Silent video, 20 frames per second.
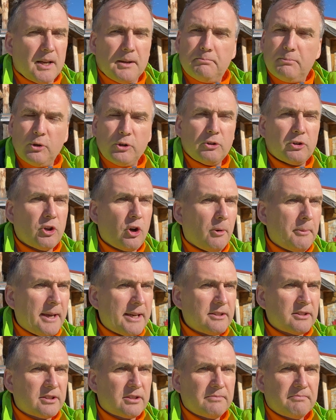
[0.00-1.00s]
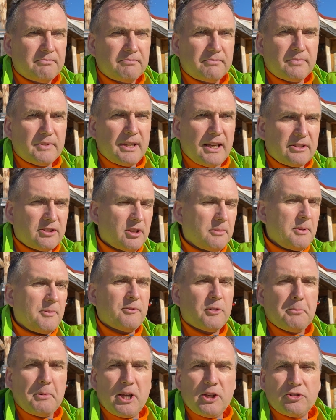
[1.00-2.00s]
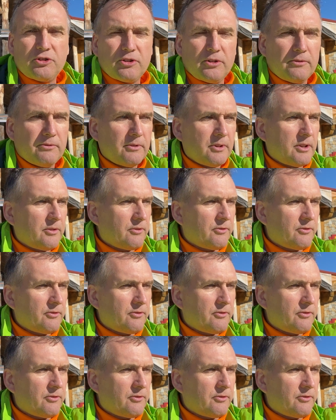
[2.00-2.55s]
put your comment, get some information.